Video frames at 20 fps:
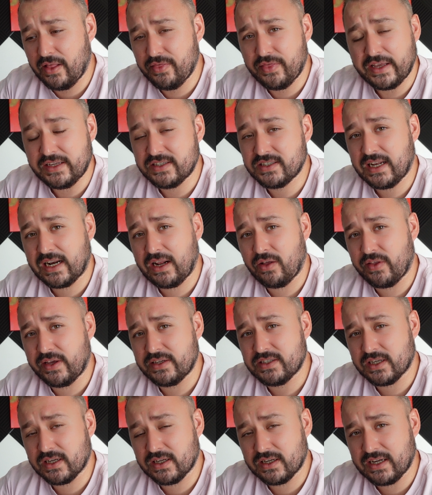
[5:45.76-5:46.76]
They sell out their
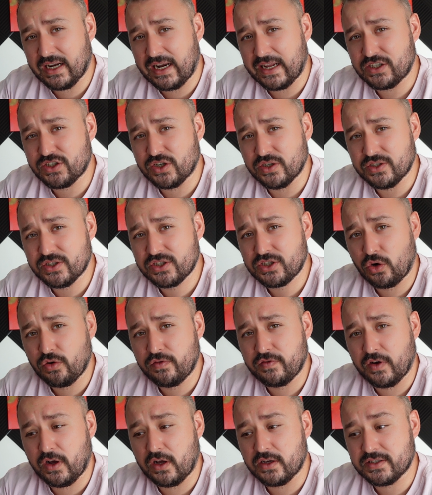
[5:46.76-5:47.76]
collections so
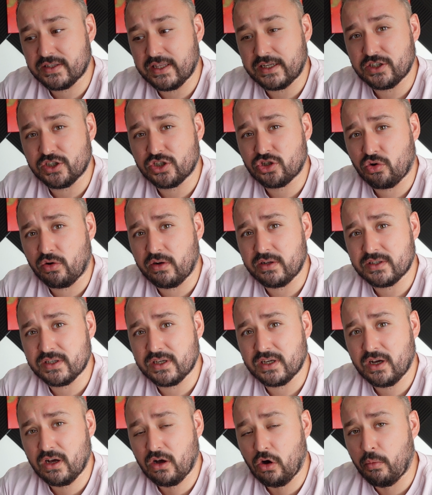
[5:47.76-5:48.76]
fast, they're just trying
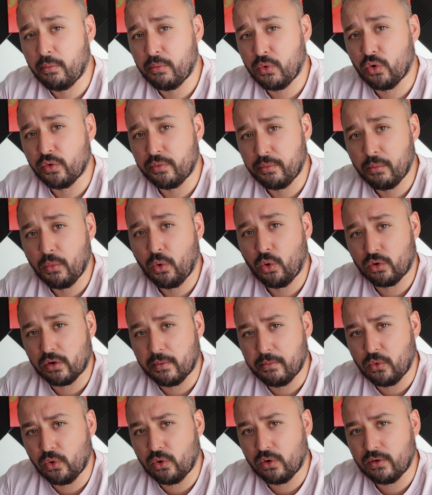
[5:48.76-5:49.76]
to onboard more
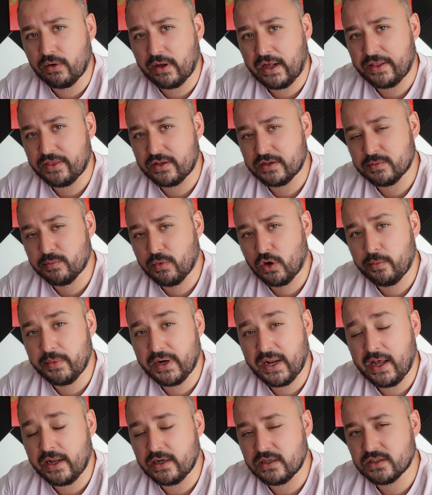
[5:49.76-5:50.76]
and more at this
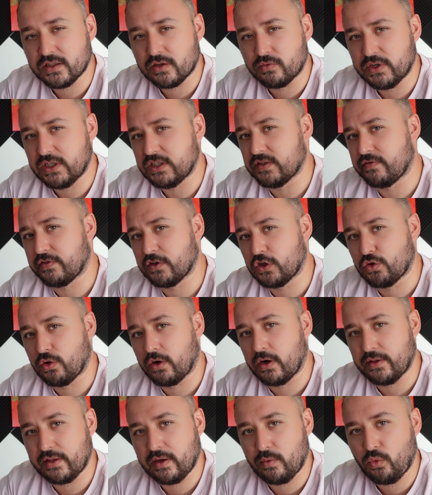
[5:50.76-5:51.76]
moment, hence the reason for
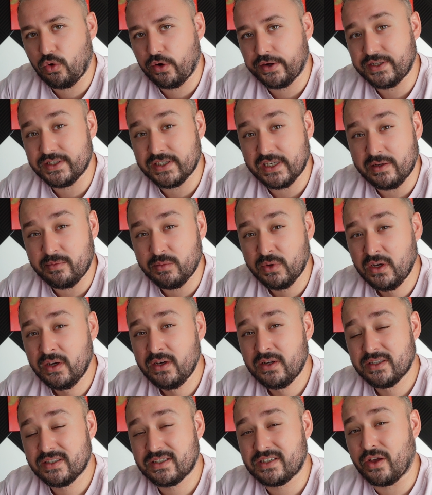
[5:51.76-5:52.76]
growing their wine team
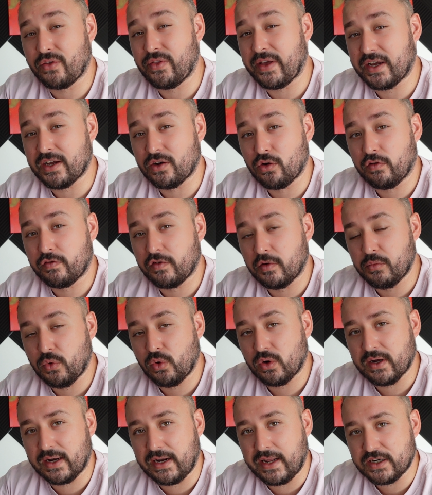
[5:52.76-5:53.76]
so they can offer
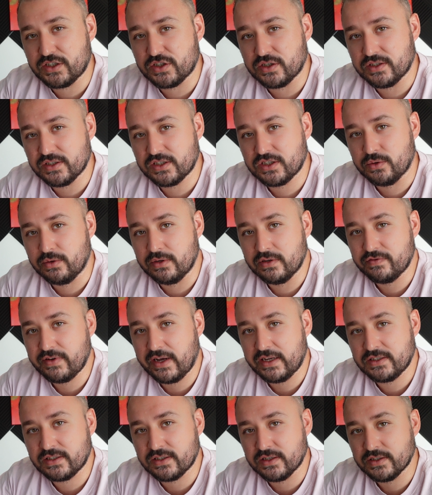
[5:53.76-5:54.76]
more collections to
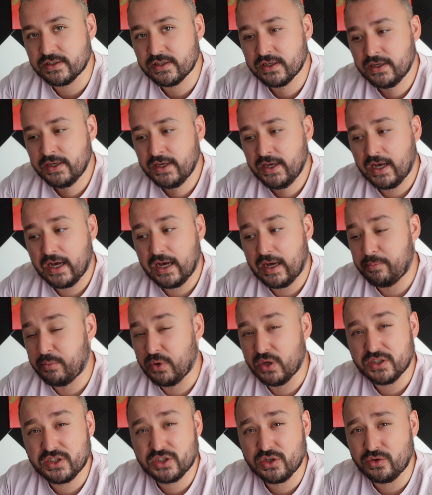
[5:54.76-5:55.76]
investors. Uh,
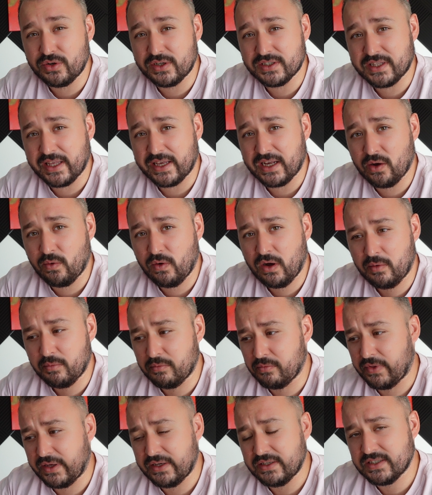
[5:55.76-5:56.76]
but as soon as they go
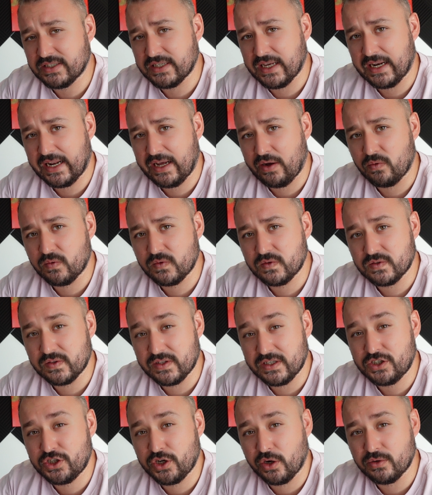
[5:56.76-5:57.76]
up, they sell out.
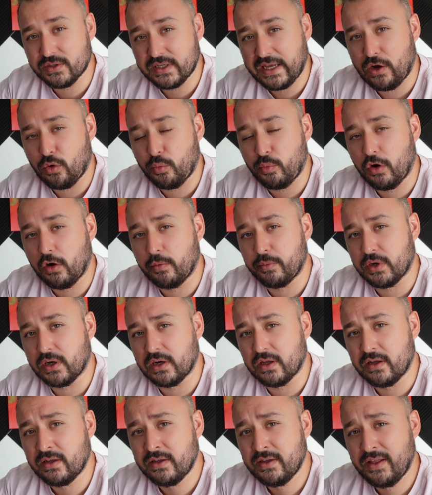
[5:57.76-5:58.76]
This shows how
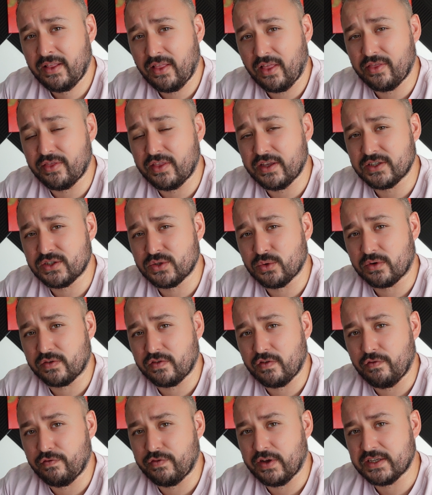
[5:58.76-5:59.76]
popular this sort
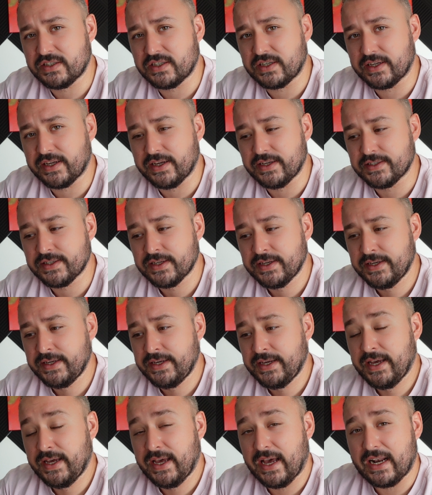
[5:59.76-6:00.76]
of investing is.
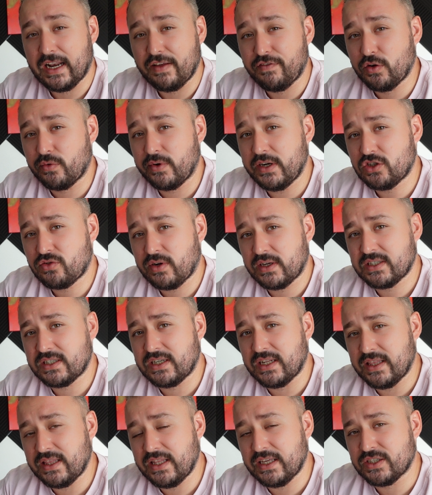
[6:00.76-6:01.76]
And if you're
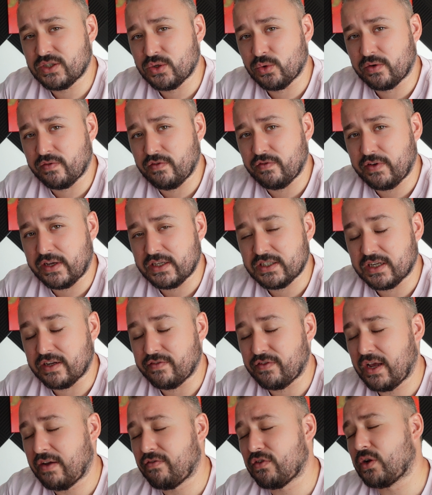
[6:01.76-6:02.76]
interested in this sort of investing,
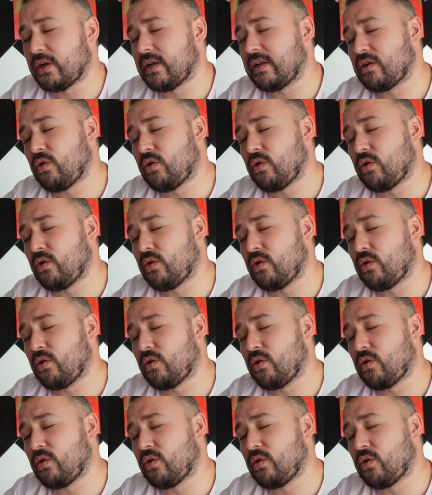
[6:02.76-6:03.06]
if you have any